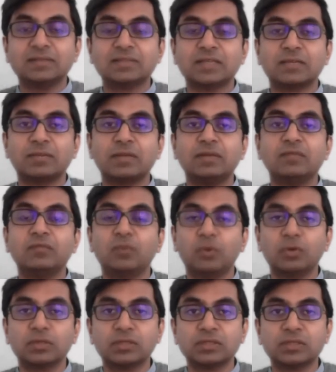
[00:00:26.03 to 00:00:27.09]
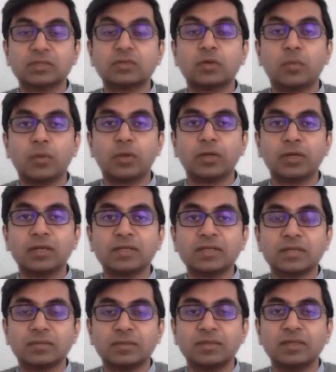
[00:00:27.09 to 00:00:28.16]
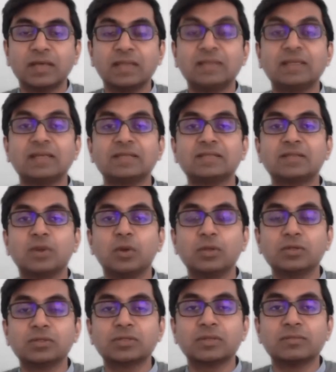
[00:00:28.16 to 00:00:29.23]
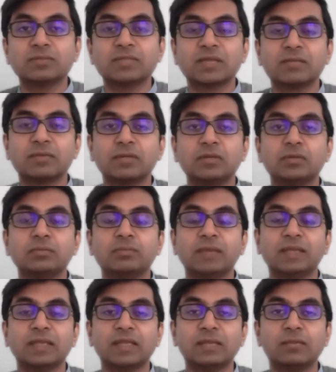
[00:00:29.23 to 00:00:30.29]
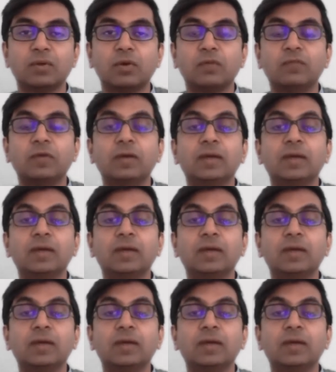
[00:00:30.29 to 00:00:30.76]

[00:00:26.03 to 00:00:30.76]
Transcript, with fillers: segment, fourth is the commodity segment, and there is also some segment by the name of